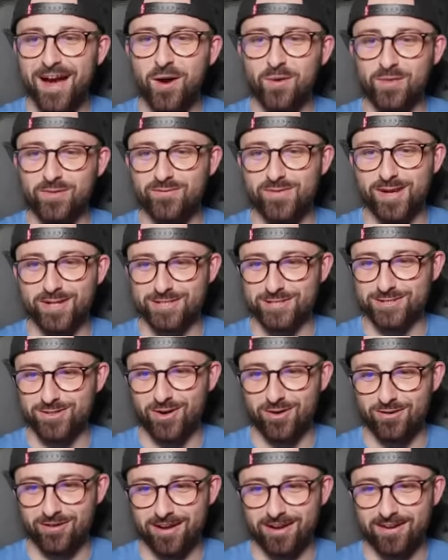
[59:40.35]
Oh, the fixtures
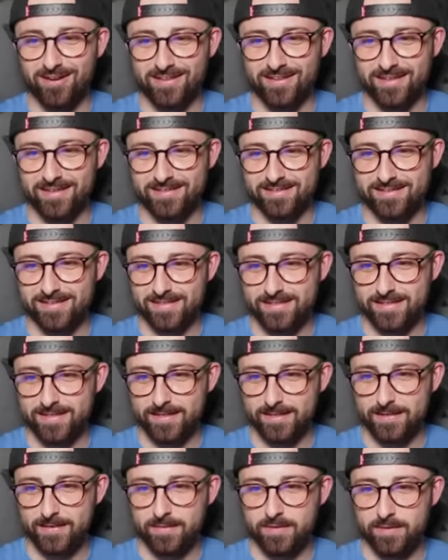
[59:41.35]
aren't great, are they?
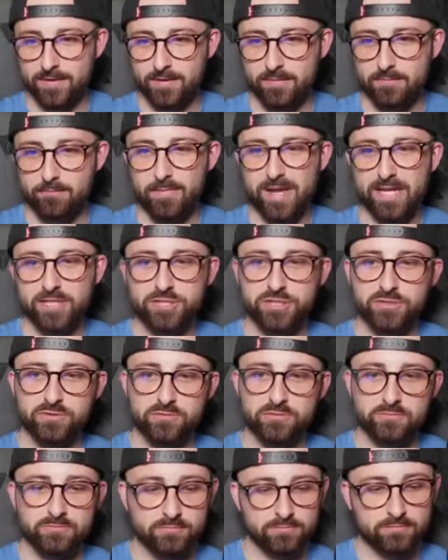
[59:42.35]

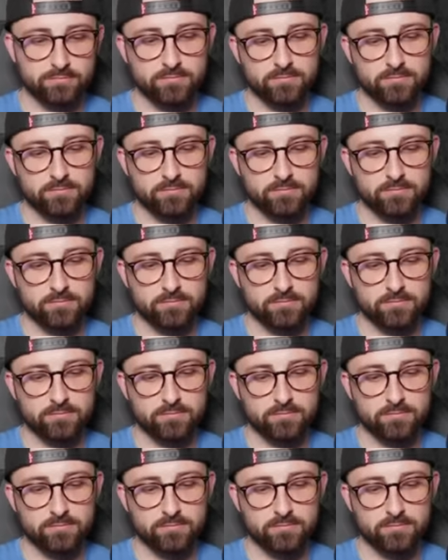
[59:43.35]
Mitchell.